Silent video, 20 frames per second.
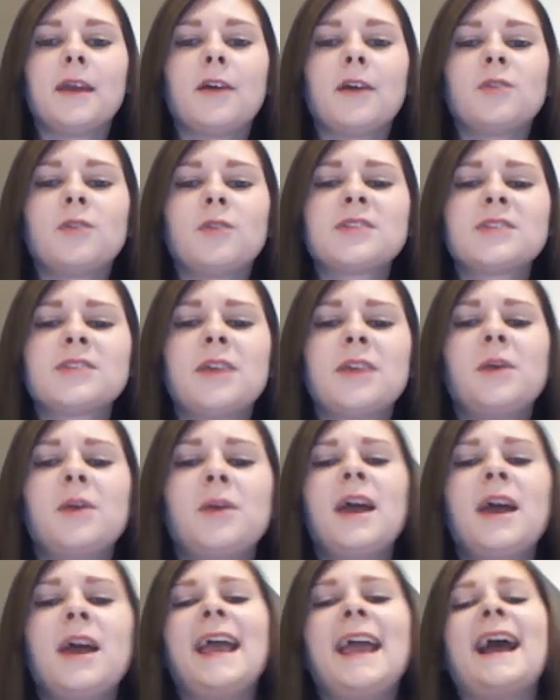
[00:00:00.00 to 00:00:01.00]
Also,
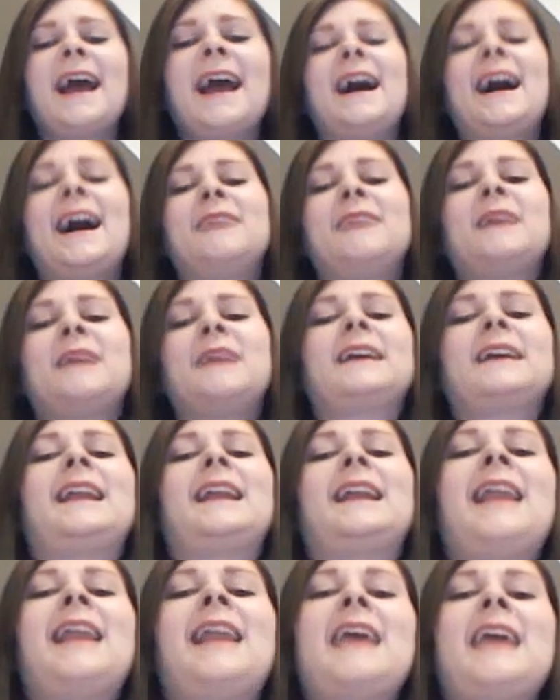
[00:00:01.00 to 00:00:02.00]
I'm like
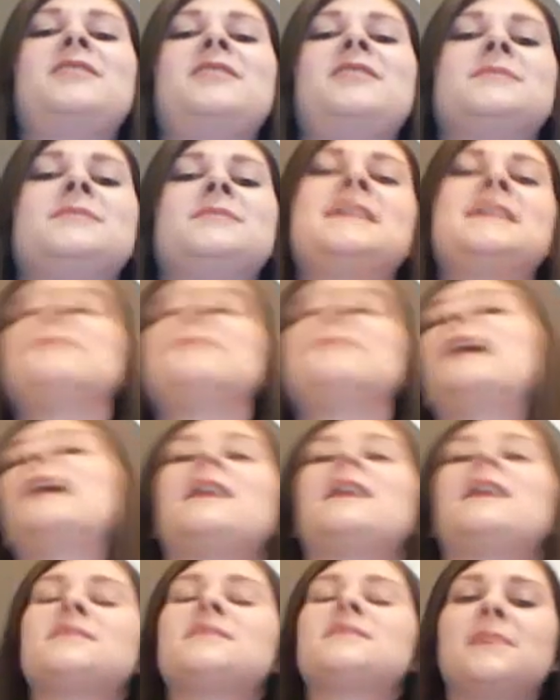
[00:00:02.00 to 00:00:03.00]
layered up today in my
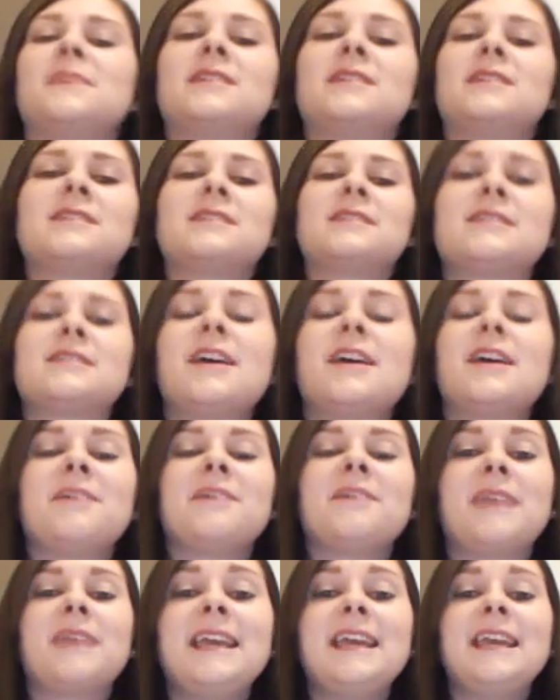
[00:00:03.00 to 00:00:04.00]
house because
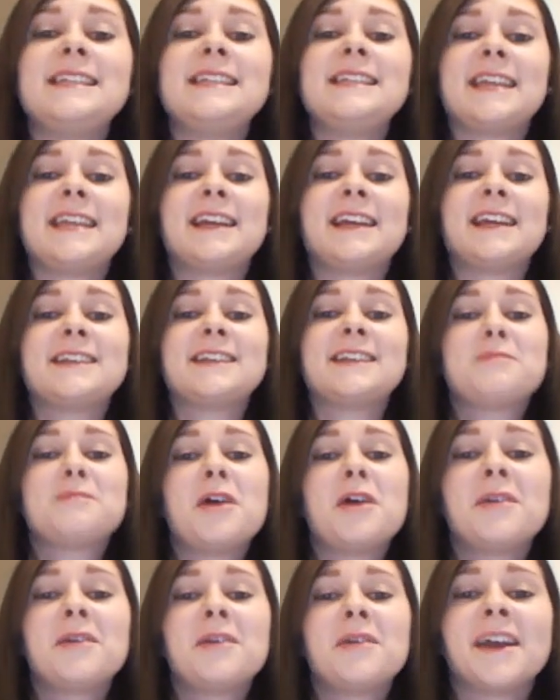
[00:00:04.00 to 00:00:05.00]
the heating has
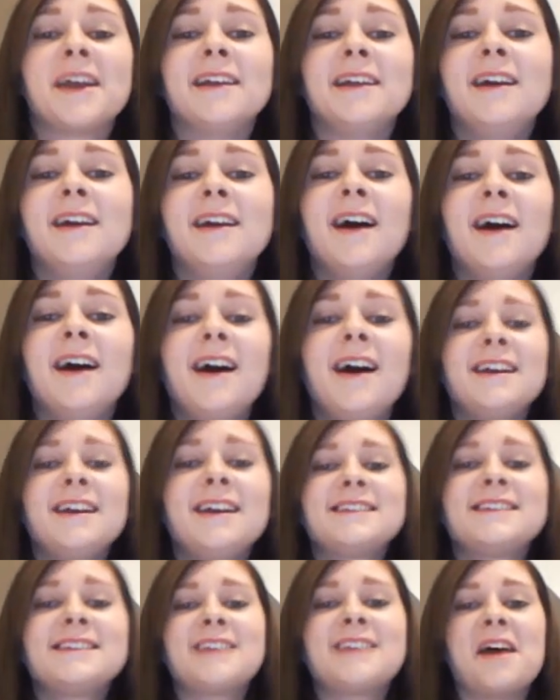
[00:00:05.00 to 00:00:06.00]
broken,
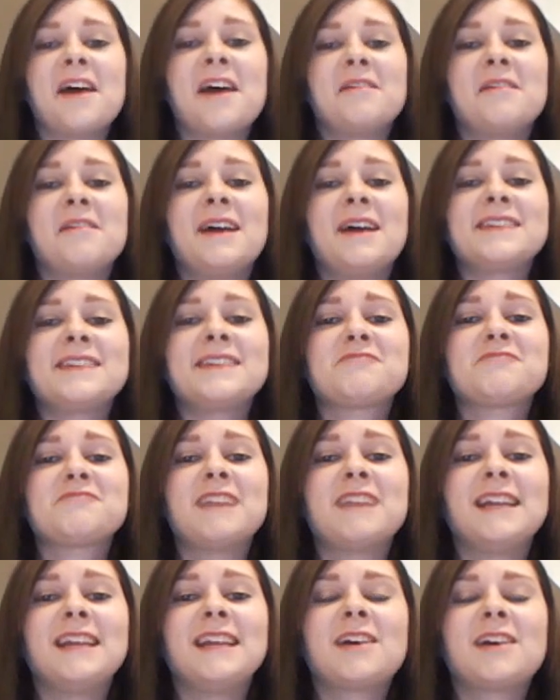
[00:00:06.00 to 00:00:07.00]
so it's
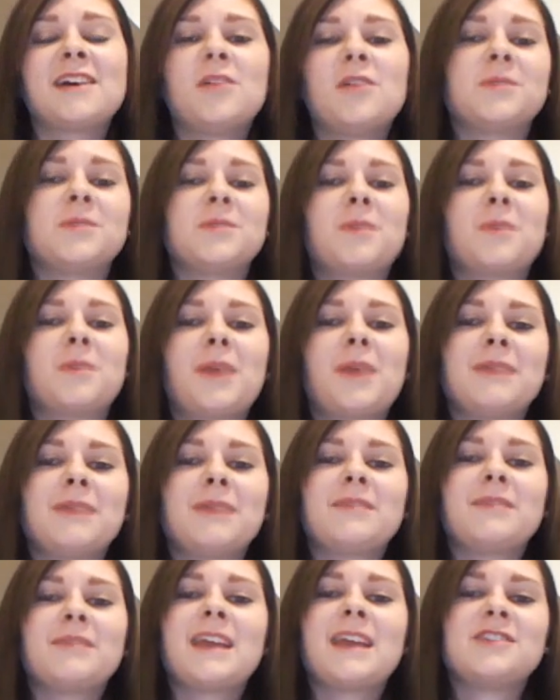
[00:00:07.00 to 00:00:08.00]
really cold and we're waiting
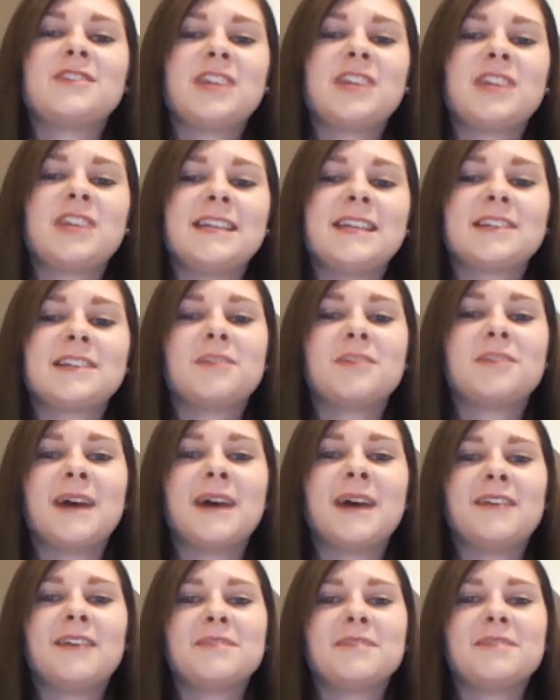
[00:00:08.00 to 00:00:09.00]
for the engineer to come
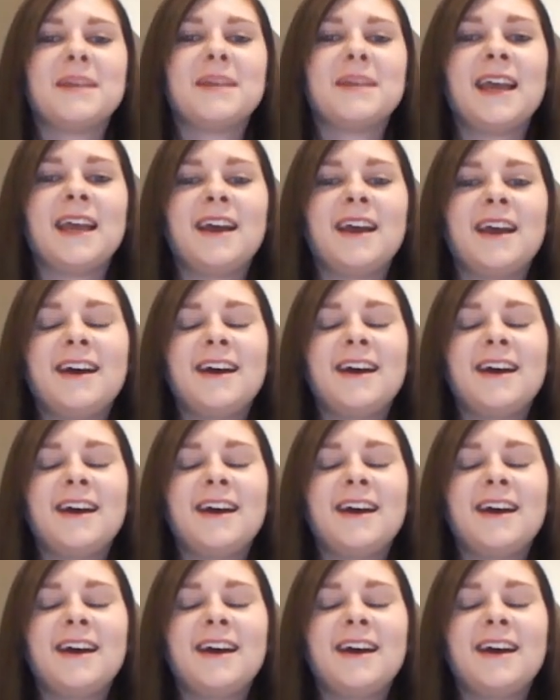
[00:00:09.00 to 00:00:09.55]
out at the minute.